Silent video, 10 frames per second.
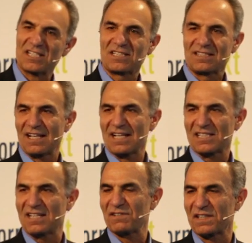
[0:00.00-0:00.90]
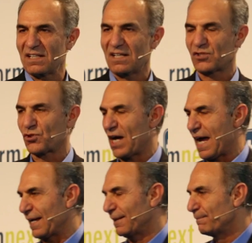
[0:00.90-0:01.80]
us, let us give it a, a
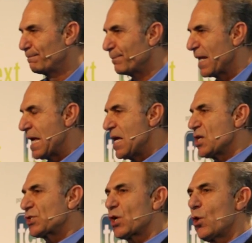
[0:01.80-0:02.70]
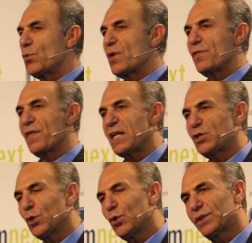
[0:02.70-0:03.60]
try. So they
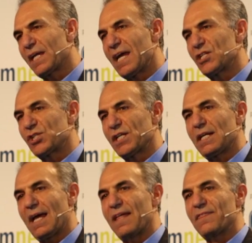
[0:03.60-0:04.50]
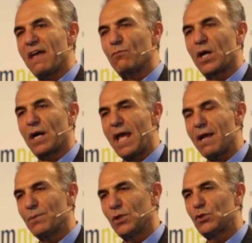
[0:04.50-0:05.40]
took the engine and they were
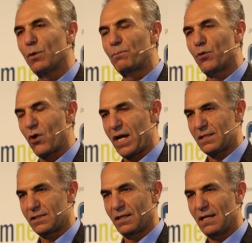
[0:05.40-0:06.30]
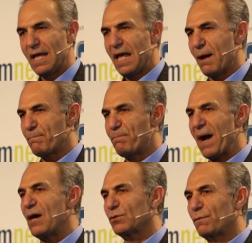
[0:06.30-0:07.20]
able to print
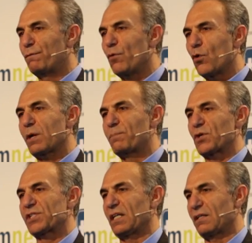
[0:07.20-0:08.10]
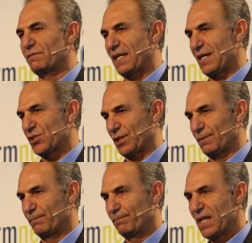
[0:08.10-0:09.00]
about 40% of the
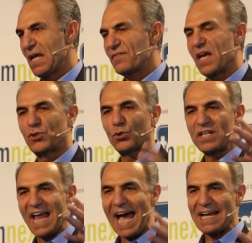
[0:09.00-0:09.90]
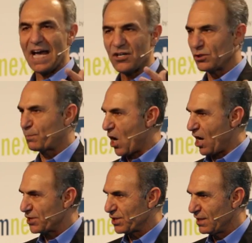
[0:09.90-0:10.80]
engine. They took 900
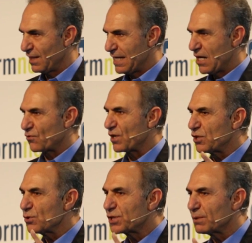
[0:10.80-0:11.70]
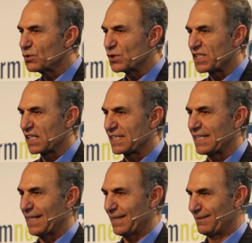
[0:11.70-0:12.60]
parts, reduced them to
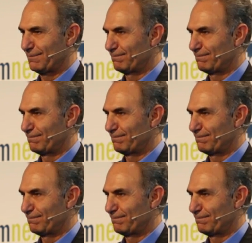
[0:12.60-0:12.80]
16.